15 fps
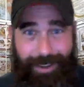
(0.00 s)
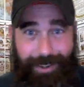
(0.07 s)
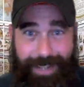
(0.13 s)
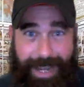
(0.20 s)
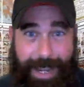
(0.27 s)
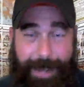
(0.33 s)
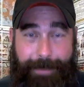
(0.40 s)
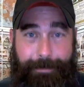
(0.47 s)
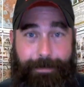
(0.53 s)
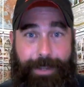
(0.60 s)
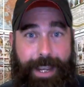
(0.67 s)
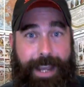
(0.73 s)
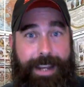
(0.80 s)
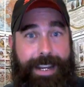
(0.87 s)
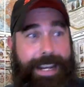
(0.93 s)
can
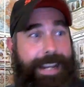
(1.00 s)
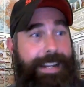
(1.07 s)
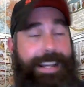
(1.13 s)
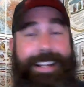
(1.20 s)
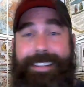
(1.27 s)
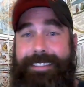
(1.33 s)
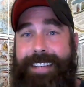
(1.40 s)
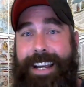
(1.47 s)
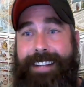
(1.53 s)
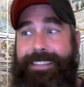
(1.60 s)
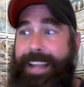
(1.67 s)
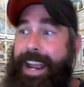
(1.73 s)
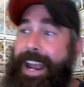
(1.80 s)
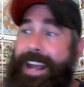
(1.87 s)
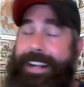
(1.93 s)
can eat insects
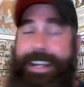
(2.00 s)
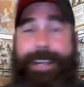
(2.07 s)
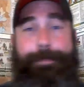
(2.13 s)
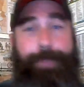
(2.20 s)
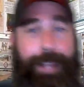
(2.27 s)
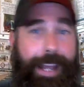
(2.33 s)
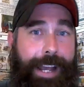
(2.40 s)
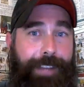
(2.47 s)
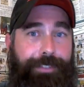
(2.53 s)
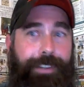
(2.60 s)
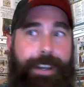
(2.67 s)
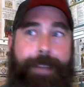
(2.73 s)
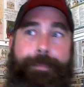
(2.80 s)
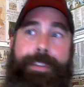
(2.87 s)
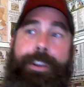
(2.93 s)
and eat plants.
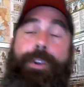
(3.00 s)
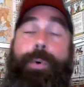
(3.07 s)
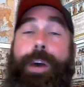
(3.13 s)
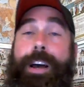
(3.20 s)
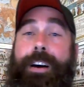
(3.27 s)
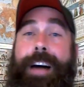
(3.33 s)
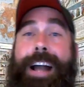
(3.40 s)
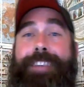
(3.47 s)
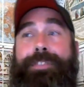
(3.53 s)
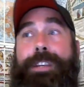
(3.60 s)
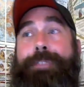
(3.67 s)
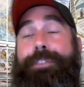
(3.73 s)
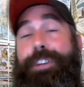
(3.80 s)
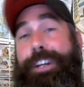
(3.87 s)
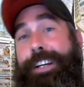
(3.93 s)
Quail, actually,
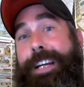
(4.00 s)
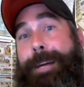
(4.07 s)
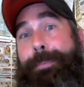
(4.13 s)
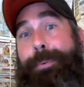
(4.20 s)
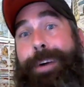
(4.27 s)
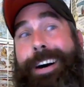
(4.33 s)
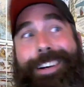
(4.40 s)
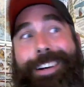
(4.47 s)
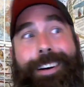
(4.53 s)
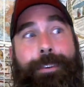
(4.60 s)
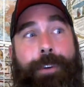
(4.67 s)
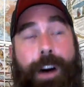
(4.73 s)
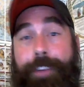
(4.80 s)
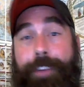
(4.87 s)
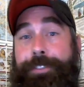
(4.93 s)
if you look it up, will,
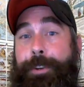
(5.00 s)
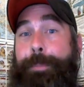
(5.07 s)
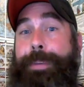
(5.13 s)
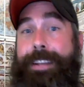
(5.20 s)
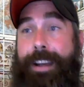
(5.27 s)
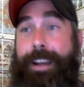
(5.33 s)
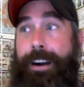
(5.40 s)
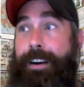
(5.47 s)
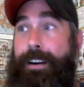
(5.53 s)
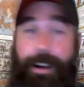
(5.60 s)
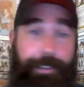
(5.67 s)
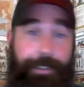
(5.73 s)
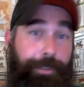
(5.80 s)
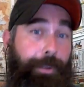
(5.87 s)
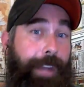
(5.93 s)
will also be are
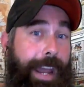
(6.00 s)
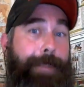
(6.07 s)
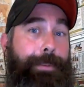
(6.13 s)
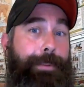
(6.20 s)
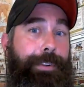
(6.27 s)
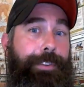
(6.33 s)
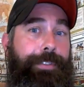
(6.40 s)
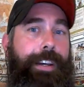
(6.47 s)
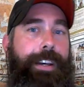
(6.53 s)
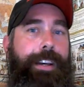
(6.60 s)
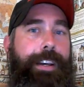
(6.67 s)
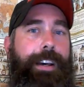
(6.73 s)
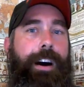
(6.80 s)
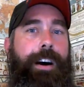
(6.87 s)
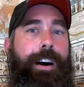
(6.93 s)
also cannibals
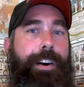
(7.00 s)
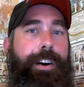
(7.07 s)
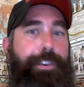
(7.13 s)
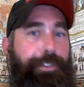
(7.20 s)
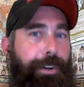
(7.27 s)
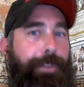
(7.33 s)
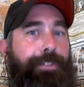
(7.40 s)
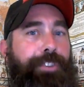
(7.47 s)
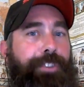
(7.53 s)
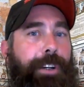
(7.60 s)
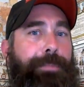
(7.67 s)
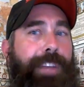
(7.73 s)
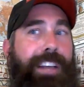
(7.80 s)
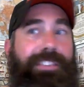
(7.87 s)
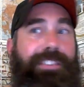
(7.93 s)
uh, under certain
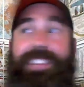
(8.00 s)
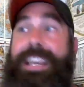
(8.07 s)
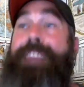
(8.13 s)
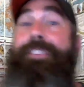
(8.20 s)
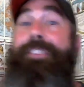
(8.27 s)
circumstances, even